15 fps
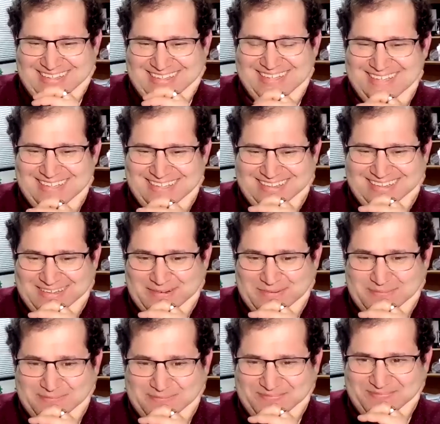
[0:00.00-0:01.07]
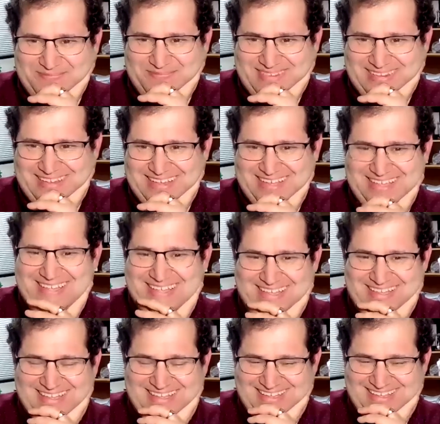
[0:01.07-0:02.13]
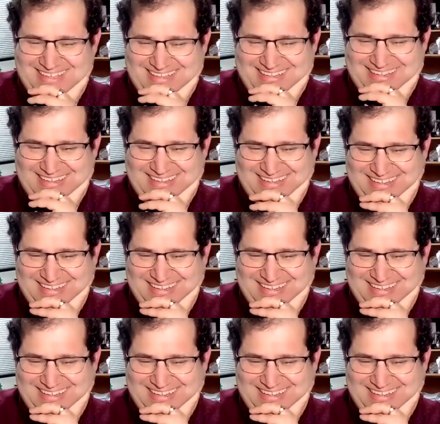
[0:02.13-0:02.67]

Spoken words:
I certainly got my little chair workout